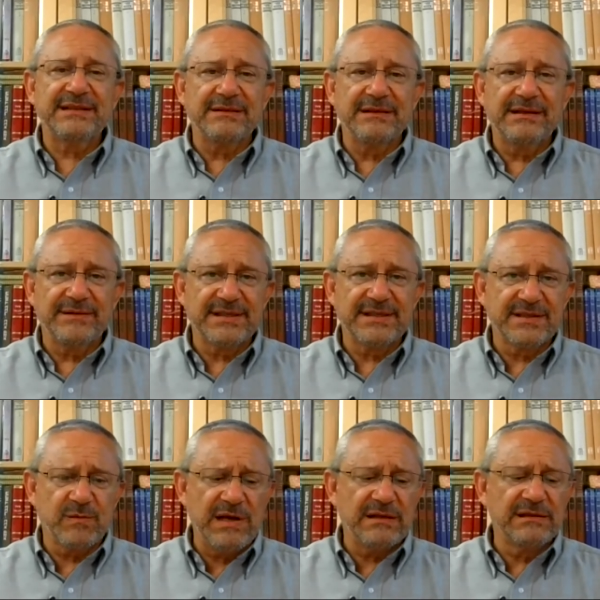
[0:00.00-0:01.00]
it. They'll hear this
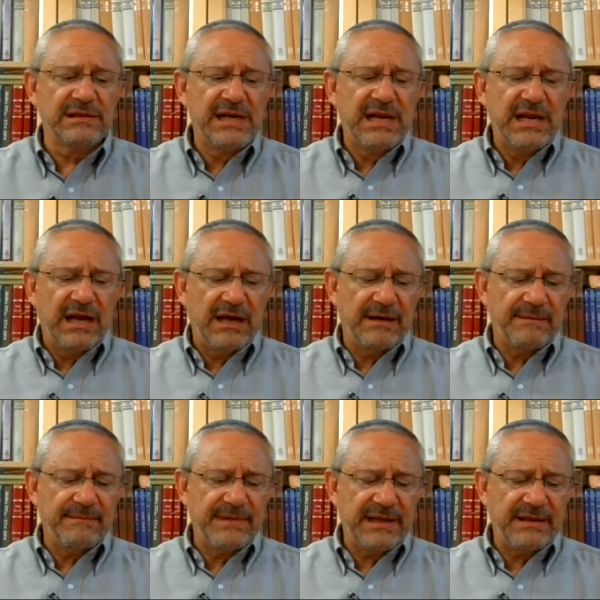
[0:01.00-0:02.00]
as well.
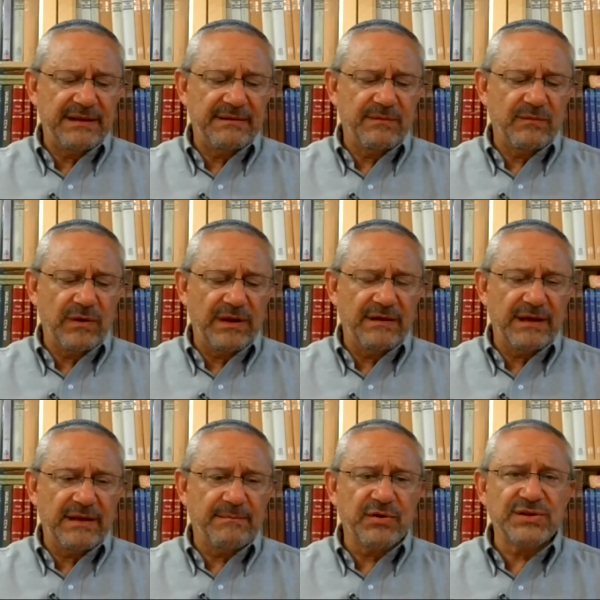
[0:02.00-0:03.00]

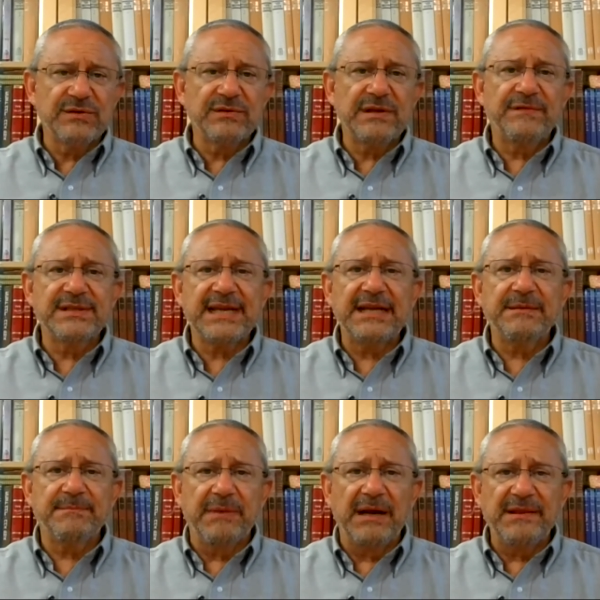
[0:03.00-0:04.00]
A person, if you
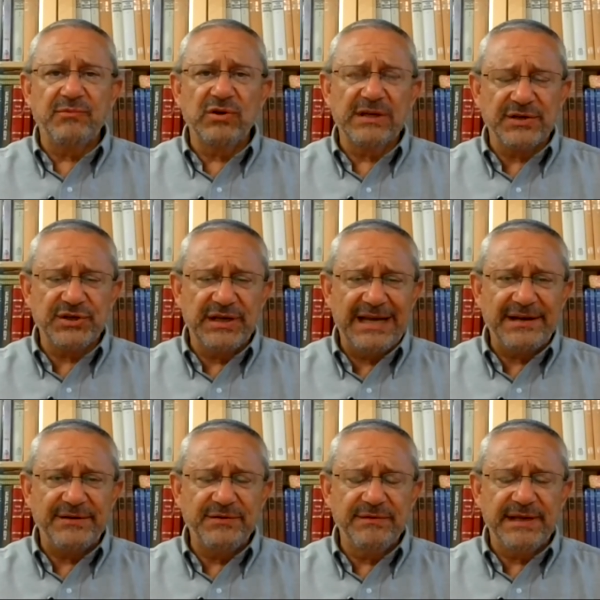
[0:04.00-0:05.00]
decide to buy the book, and I'll show you
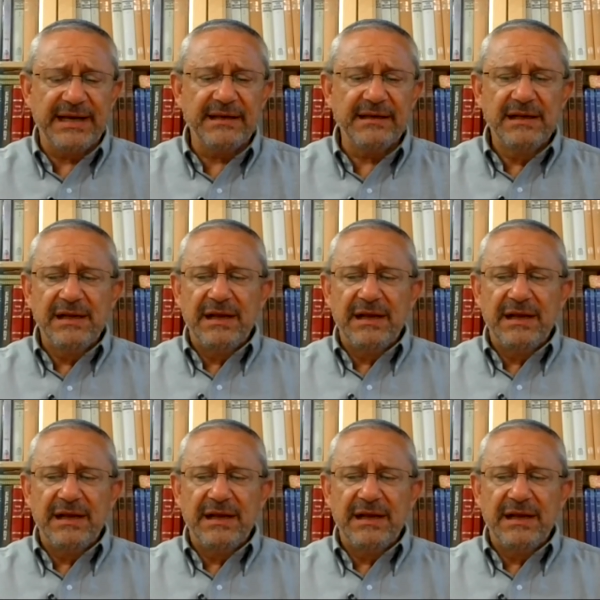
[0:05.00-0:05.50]
how to do that.